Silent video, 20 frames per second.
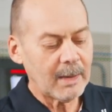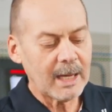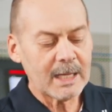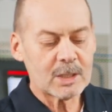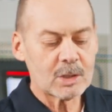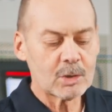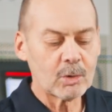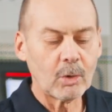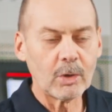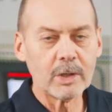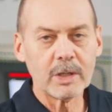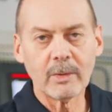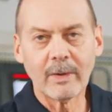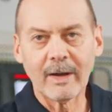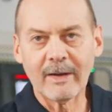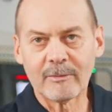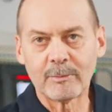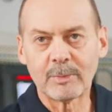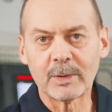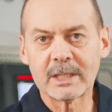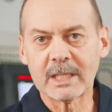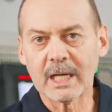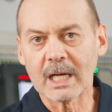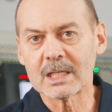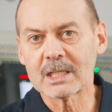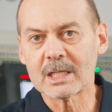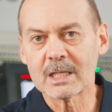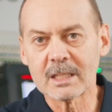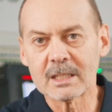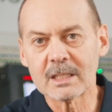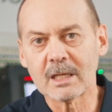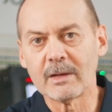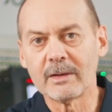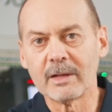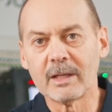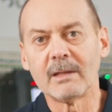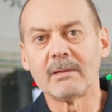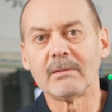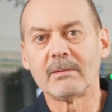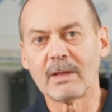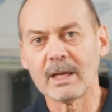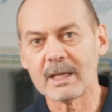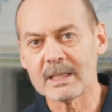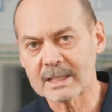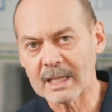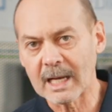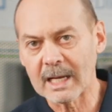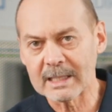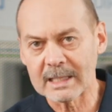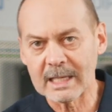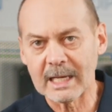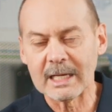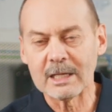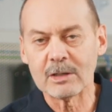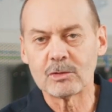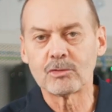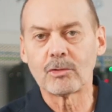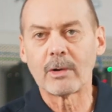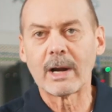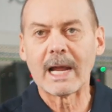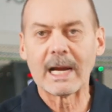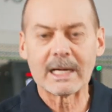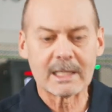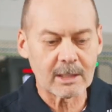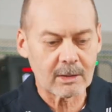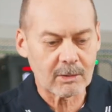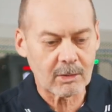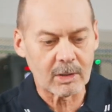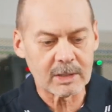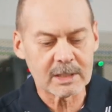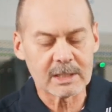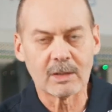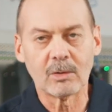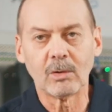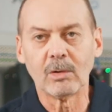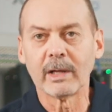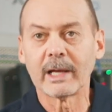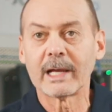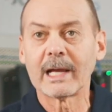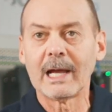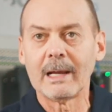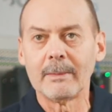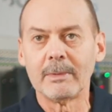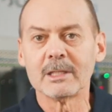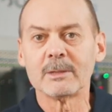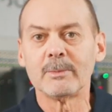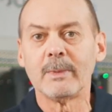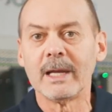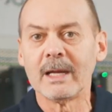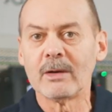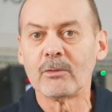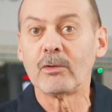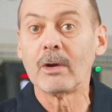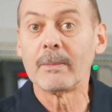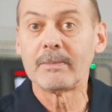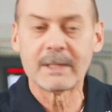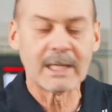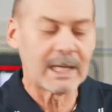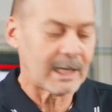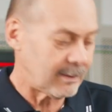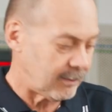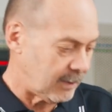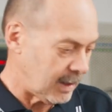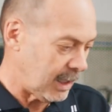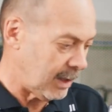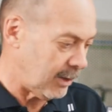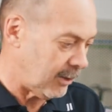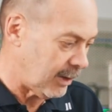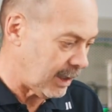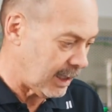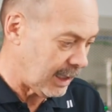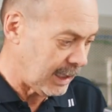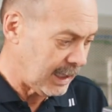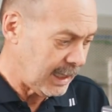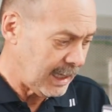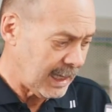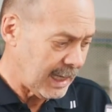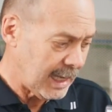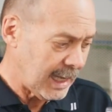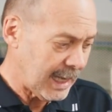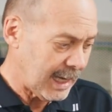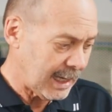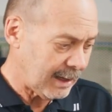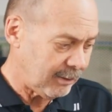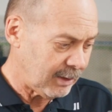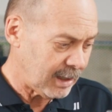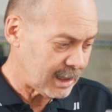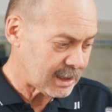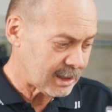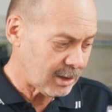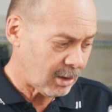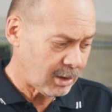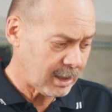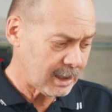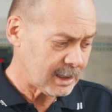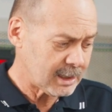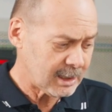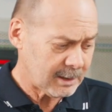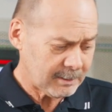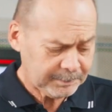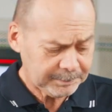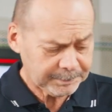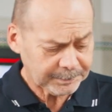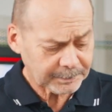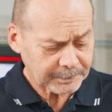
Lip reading: Make sure you have protection so that things aren't getting dragged across and all the cables being ripped out of their sockets.